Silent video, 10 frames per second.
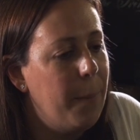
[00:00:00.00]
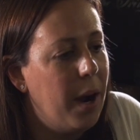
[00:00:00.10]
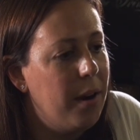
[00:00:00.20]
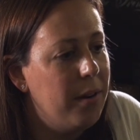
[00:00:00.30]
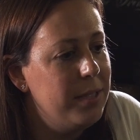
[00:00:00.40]

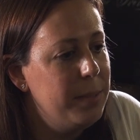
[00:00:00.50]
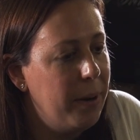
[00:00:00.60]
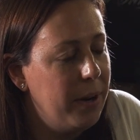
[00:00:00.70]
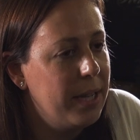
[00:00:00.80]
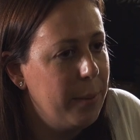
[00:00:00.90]
But our
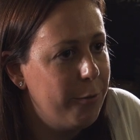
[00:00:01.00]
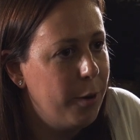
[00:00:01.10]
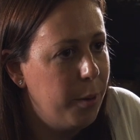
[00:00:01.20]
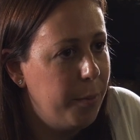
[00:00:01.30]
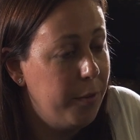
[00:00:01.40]
spirit coming
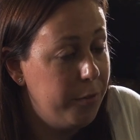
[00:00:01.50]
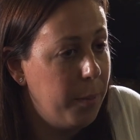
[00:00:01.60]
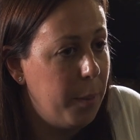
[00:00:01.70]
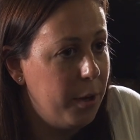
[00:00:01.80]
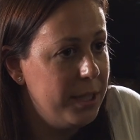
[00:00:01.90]

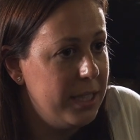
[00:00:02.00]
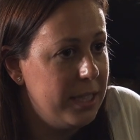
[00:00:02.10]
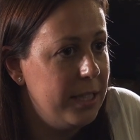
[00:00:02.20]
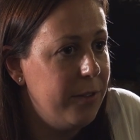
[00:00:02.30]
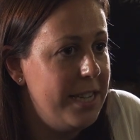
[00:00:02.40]
from our pot
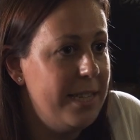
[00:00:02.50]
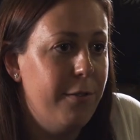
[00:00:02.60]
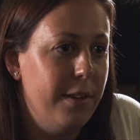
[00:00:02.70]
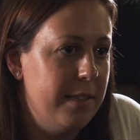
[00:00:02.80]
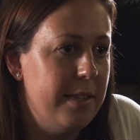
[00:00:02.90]
stills is very
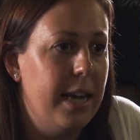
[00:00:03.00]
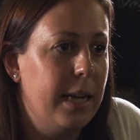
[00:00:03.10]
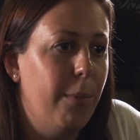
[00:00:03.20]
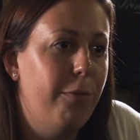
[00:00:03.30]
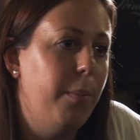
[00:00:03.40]
different to
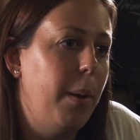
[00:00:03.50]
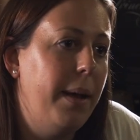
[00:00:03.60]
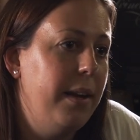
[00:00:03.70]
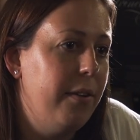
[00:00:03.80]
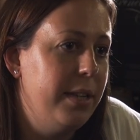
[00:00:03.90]
that coming from our
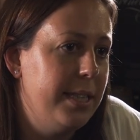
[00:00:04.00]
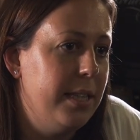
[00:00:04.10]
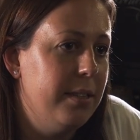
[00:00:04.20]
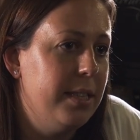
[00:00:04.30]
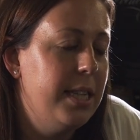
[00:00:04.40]
Penderyn
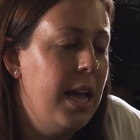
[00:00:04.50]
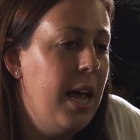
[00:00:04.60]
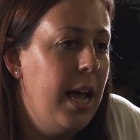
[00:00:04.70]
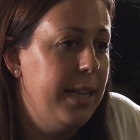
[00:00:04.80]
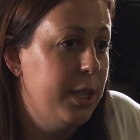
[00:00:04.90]
stills.
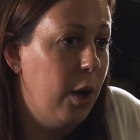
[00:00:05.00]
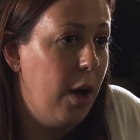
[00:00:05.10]
It's a